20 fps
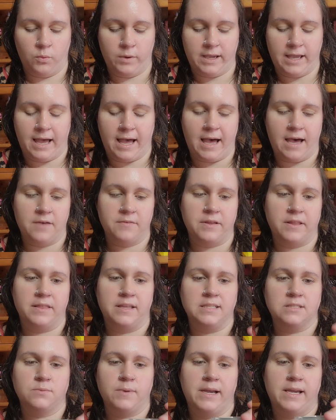We
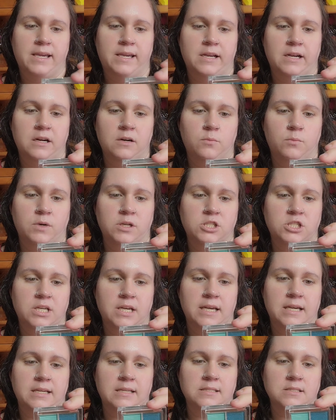have this right here, which
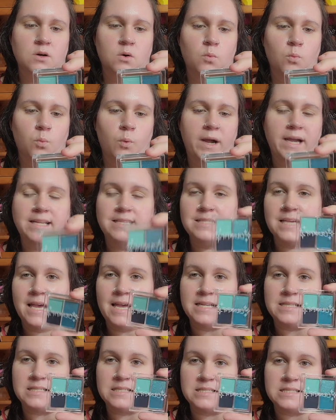is Wait
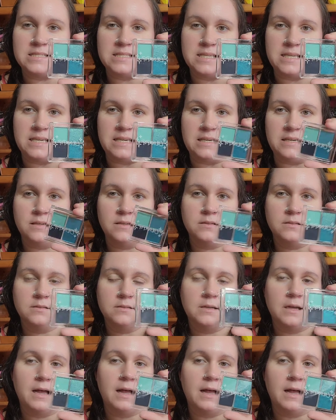and See.